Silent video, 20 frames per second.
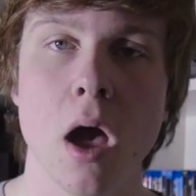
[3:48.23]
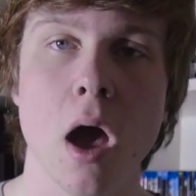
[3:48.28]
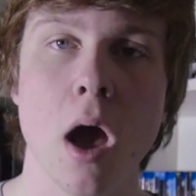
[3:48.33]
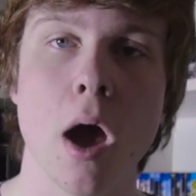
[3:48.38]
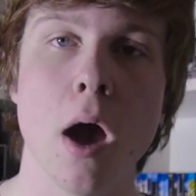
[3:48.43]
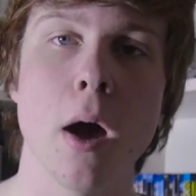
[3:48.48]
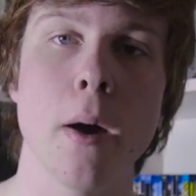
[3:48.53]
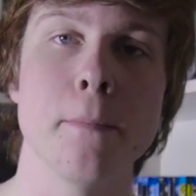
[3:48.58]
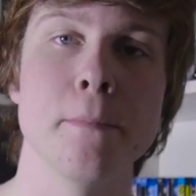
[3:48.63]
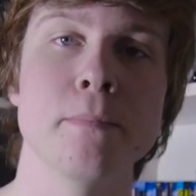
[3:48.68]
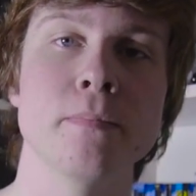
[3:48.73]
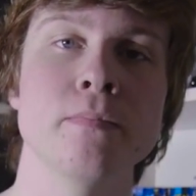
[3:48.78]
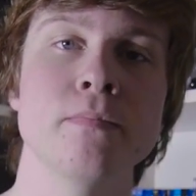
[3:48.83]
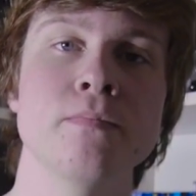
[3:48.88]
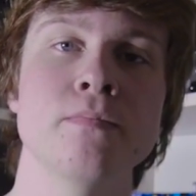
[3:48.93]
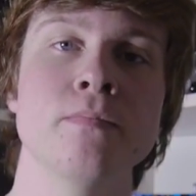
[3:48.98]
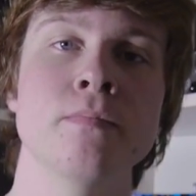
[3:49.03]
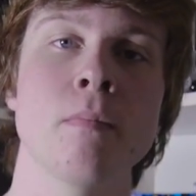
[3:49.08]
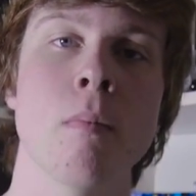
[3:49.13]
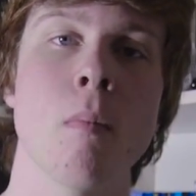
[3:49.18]

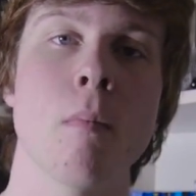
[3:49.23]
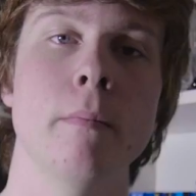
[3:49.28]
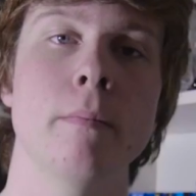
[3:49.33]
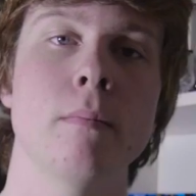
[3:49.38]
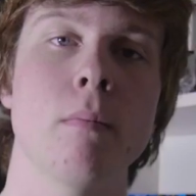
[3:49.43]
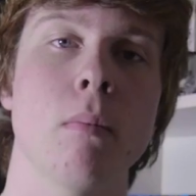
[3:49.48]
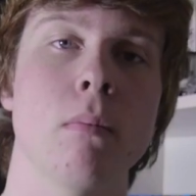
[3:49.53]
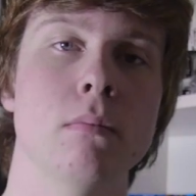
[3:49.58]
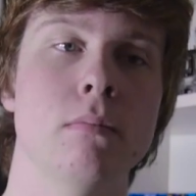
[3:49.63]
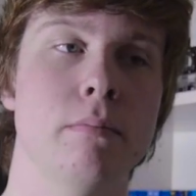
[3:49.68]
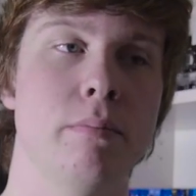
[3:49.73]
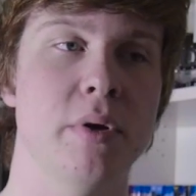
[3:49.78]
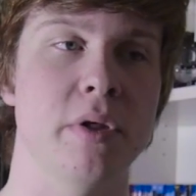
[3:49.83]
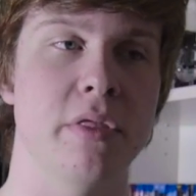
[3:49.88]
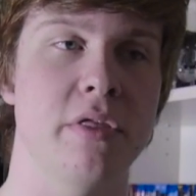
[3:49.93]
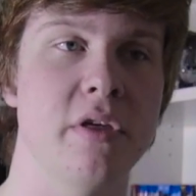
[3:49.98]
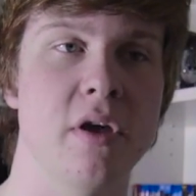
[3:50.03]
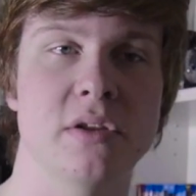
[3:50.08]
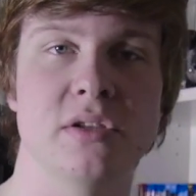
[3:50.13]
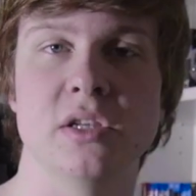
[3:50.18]
But
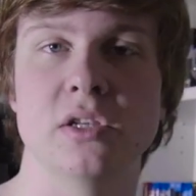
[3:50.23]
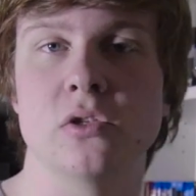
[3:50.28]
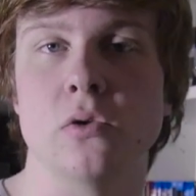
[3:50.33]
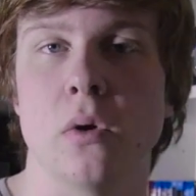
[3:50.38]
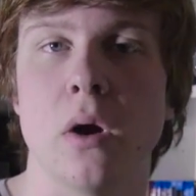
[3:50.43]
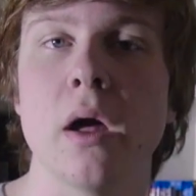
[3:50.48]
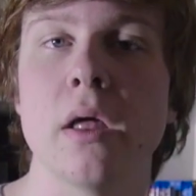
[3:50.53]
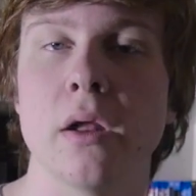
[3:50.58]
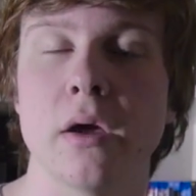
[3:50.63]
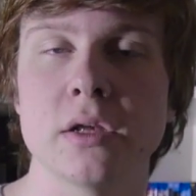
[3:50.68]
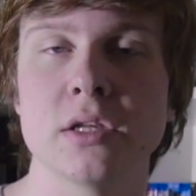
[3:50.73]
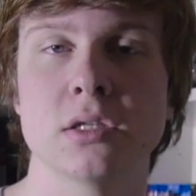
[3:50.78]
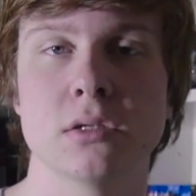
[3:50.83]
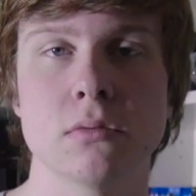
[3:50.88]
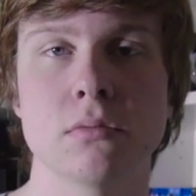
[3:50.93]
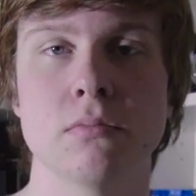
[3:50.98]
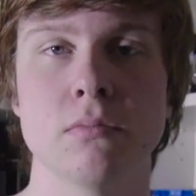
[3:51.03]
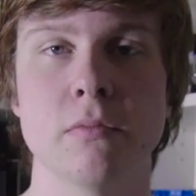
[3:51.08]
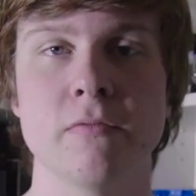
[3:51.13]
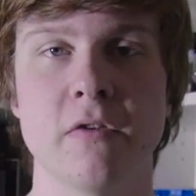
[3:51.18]
30 is quite a nice
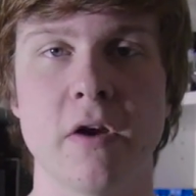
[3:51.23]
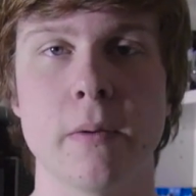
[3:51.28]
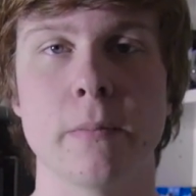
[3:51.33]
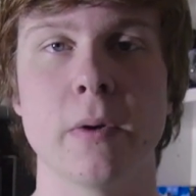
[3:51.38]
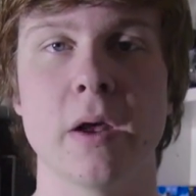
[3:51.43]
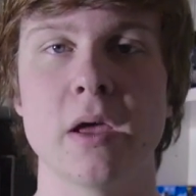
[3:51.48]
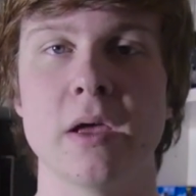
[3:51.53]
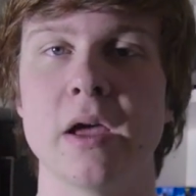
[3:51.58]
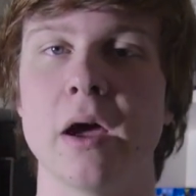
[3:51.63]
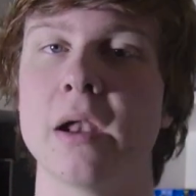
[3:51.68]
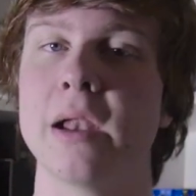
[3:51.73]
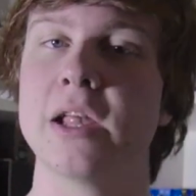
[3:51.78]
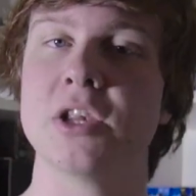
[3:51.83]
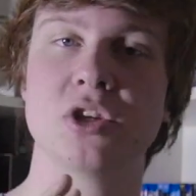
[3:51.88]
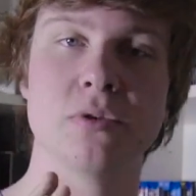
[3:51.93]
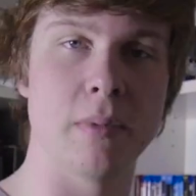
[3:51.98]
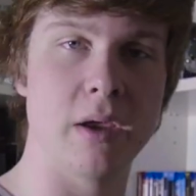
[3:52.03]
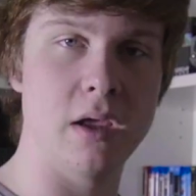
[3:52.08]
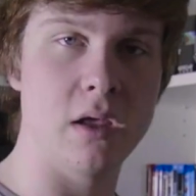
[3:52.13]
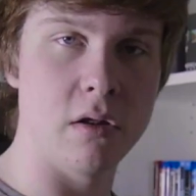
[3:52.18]
frame rate, unless
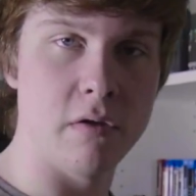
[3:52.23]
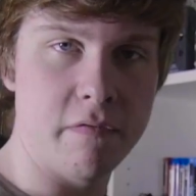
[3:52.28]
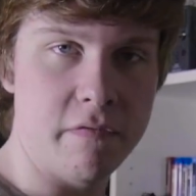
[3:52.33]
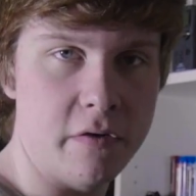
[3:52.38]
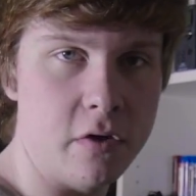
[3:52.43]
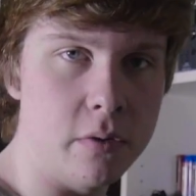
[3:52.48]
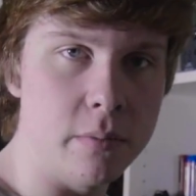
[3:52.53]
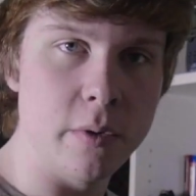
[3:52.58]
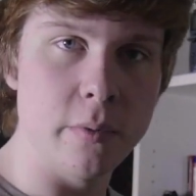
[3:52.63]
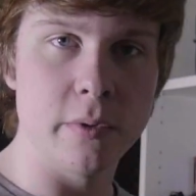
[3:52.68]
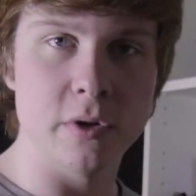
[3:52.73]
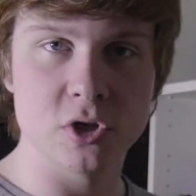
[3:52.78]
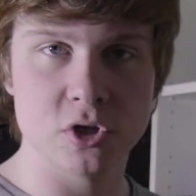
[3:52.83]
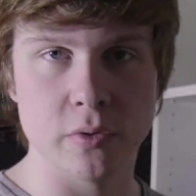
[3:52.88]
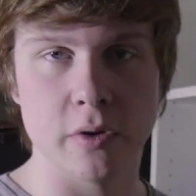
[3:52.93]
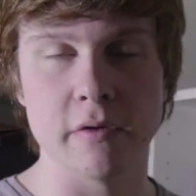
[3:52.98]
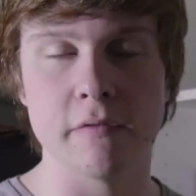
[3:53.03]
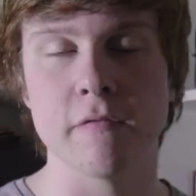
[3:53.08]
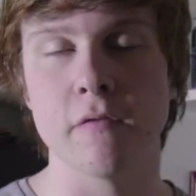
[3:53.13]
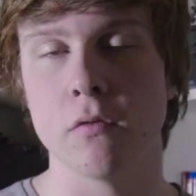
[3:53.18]
you're making a film in which
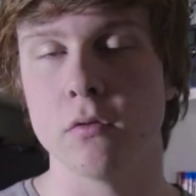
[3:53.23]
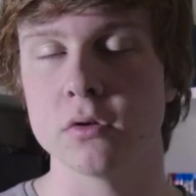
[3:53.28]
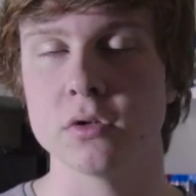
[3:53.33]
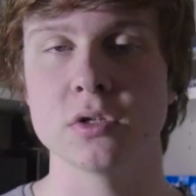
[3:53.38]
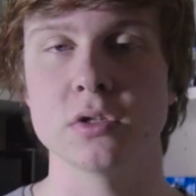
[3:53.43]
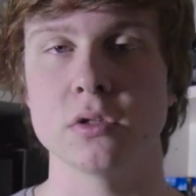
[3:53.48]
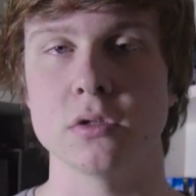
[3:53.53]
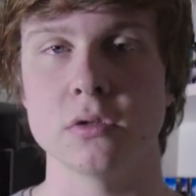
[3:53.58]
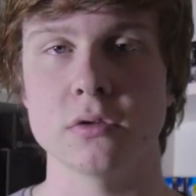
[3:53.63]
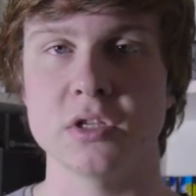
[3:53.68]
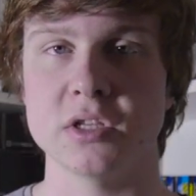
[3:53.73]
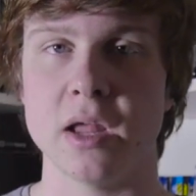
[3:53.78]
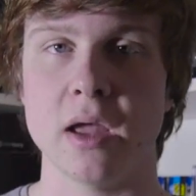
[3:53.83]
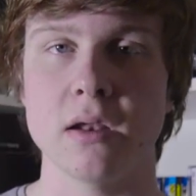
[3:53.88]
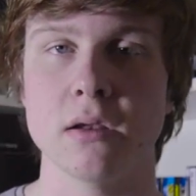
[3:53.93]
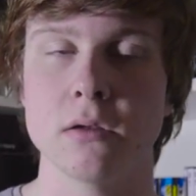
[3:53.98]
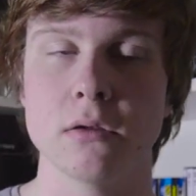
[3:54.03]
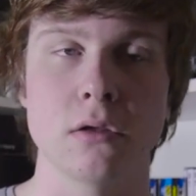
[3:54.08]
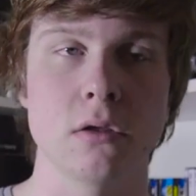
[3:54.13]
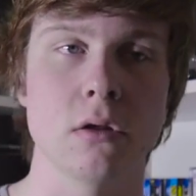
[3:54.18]
24 is the
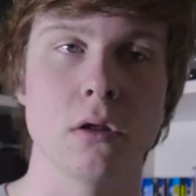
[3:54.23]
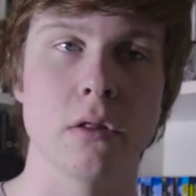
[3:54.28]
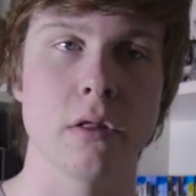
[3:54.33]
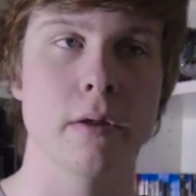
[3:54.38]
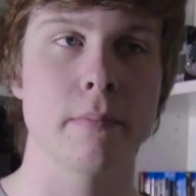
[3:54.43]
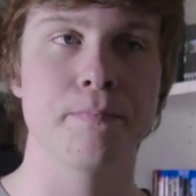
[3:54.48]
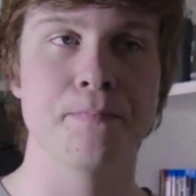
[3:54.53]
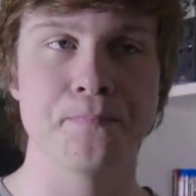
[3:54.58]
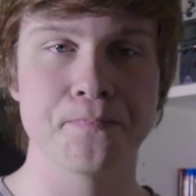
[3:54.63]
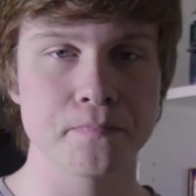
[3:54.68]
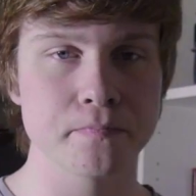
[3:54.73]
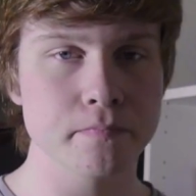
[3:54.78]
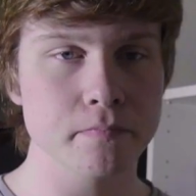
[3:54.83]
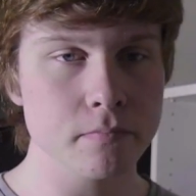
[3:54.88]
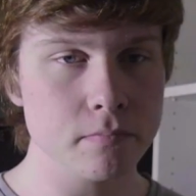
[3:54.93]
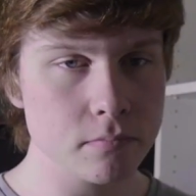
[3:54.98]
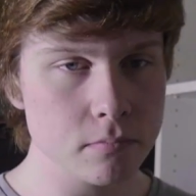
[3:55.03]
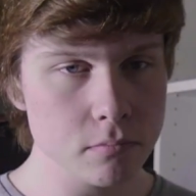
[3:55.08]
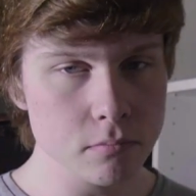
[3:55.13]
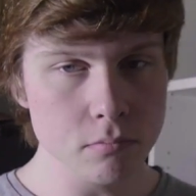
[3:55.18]
standard, you know that.
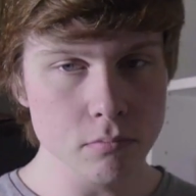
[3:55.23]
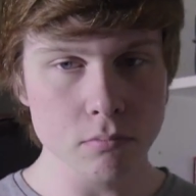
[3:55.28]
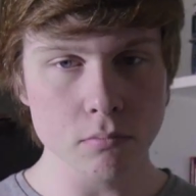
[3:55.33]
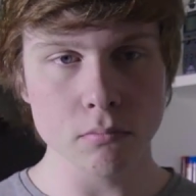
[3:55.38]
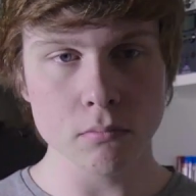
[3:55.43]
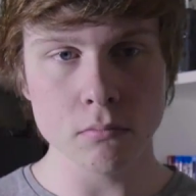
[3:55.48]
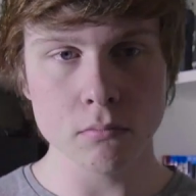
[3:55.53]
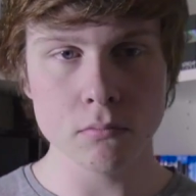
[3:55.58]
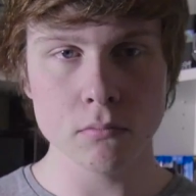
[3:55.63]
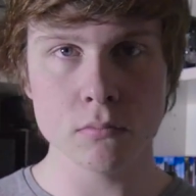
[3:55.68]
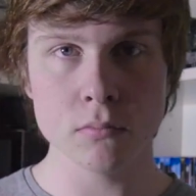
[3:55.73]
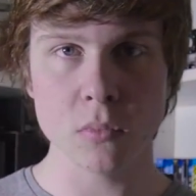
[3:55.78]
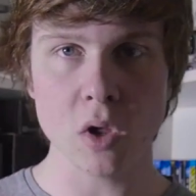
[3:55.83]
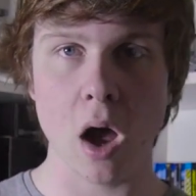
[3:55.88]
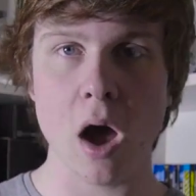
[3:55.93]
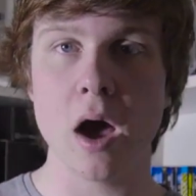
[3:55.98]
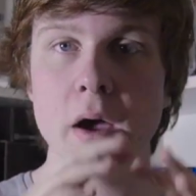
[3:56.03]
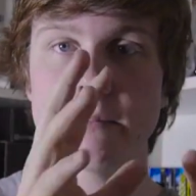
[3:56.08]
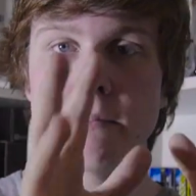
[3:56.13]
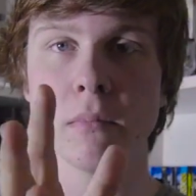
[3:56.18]

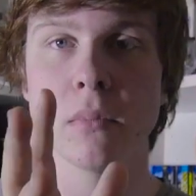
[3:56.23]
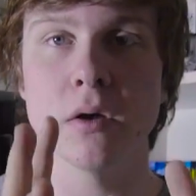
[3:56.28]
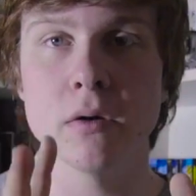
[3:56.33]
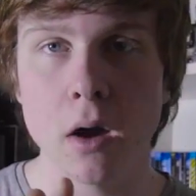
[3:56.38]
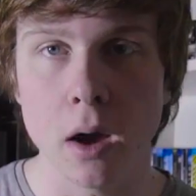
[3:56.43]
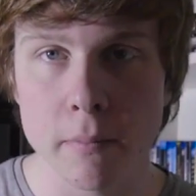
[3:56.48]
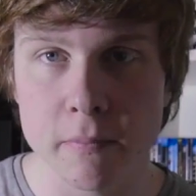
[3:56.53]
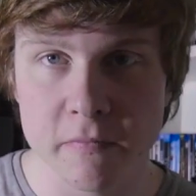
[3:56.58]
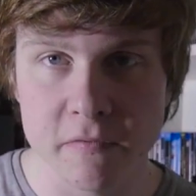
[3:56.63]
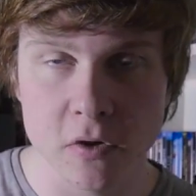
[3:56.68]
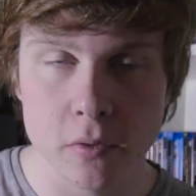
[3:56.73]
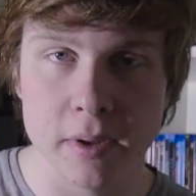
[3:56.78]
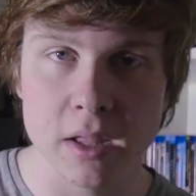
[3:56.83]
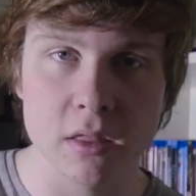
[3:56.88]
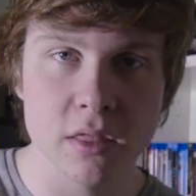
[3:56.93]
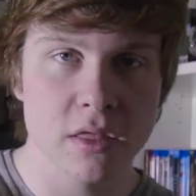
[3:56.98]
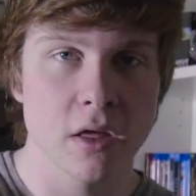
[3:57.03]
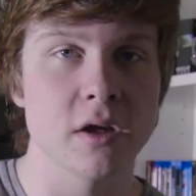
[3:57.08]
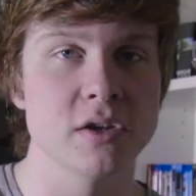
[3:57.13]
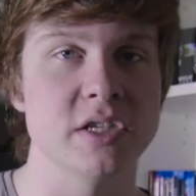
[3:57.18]
I'm filming
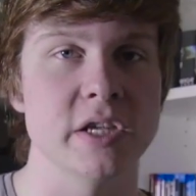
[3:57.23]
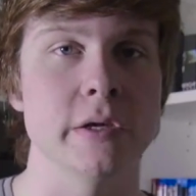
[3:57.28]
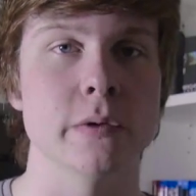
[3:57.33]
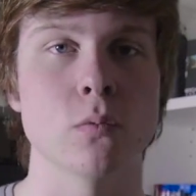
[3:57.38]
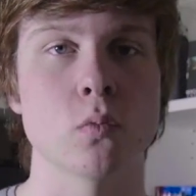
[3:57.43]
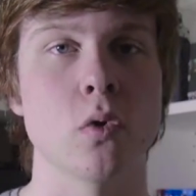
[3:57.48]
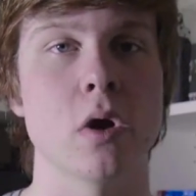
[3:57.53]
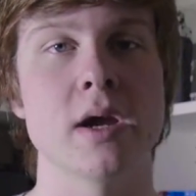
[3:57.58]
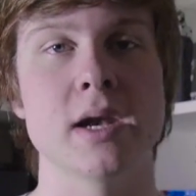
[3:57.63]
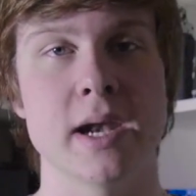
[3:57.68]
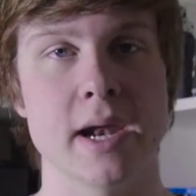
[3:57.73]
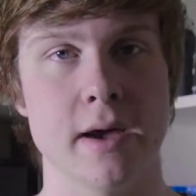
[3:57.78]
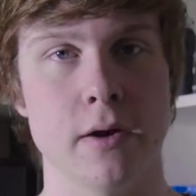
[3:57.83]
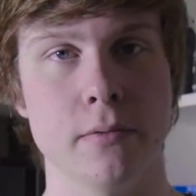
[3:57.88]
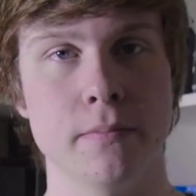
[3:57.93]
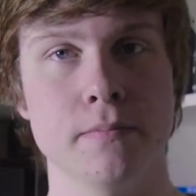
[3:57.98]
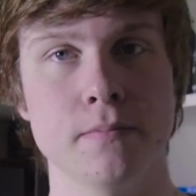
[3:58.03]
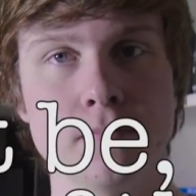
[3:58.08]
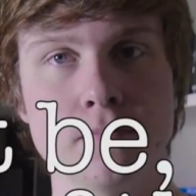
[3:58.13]
30 right now.